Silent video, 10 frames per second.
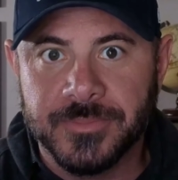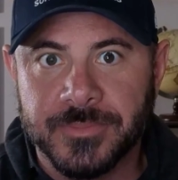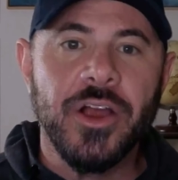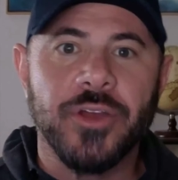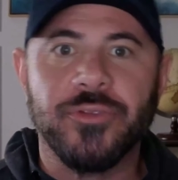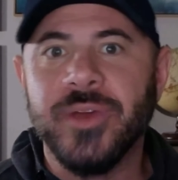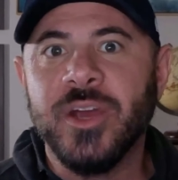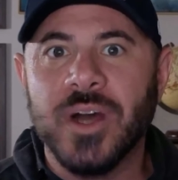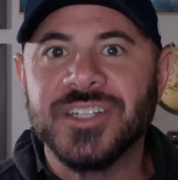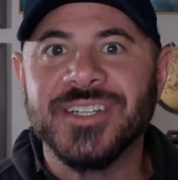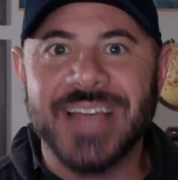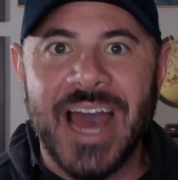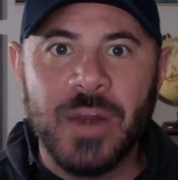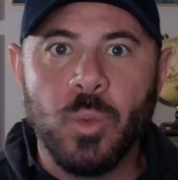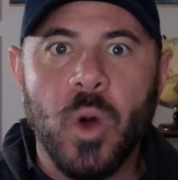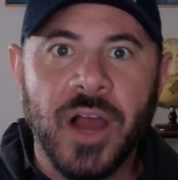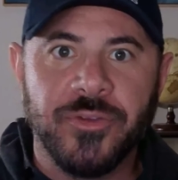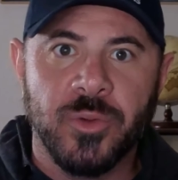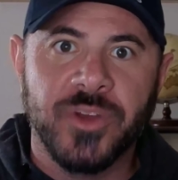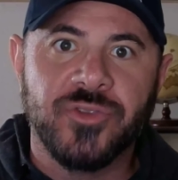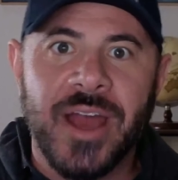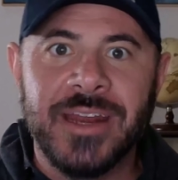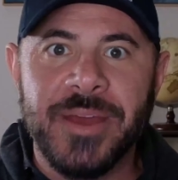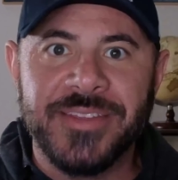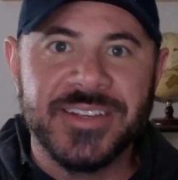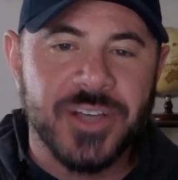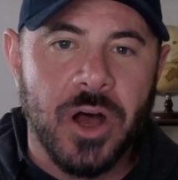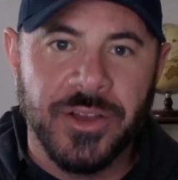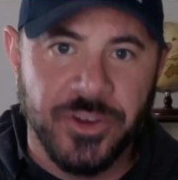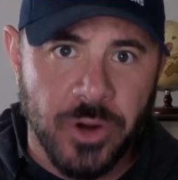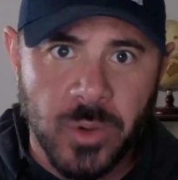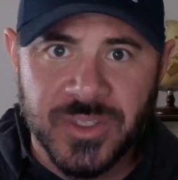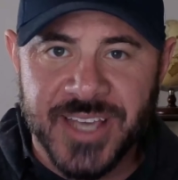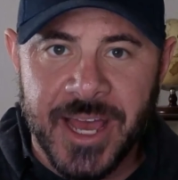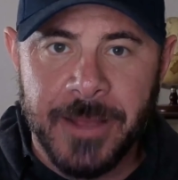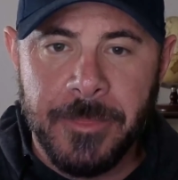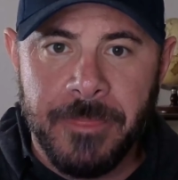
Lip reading: There are 3 questions I'd walk through when trying to make this call on your own site.